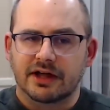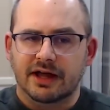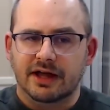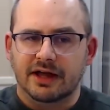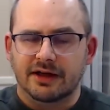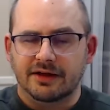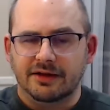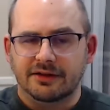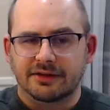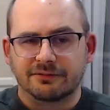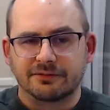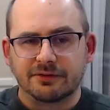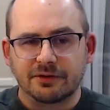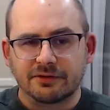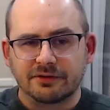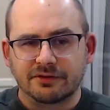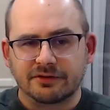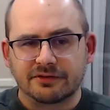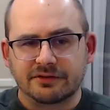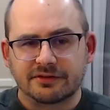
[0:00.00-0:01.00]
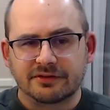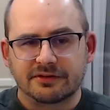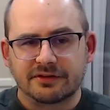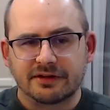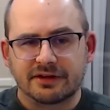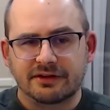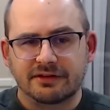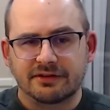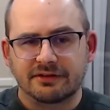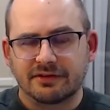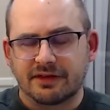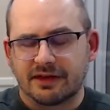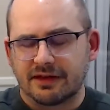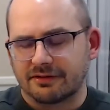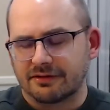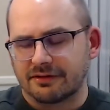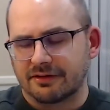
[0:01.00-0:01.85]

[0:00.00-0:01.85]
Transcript: The first is as